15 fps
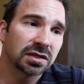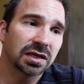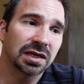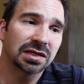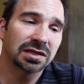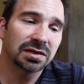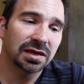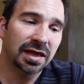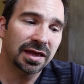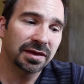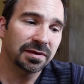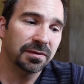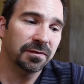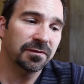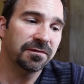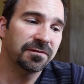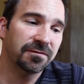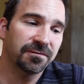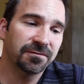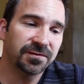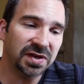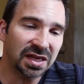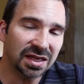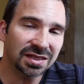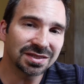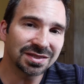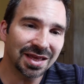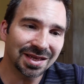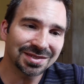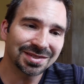It, it
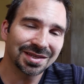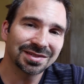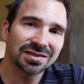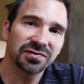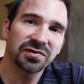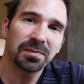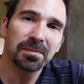feeds that sense of